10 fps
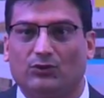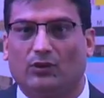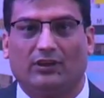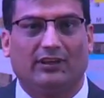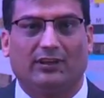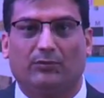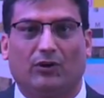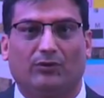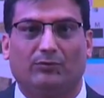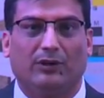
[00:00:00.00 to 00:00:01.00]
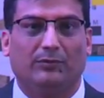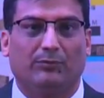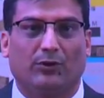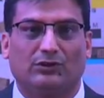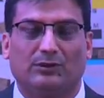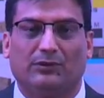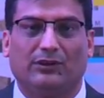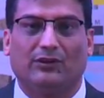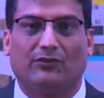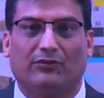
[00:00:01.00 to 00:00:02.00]
You will hear about maybe a
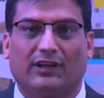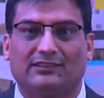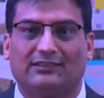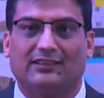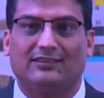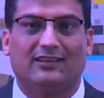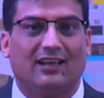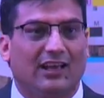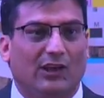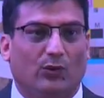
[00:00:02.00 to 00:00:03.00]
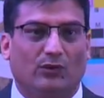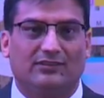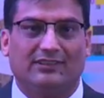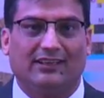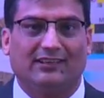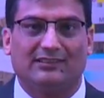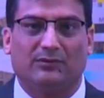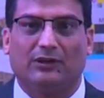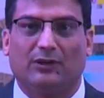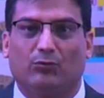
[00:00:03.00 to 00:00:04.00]
possibility of Brexit. We'll see a
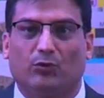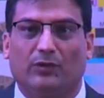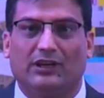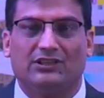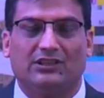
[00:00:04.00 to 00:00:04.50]
similar movement in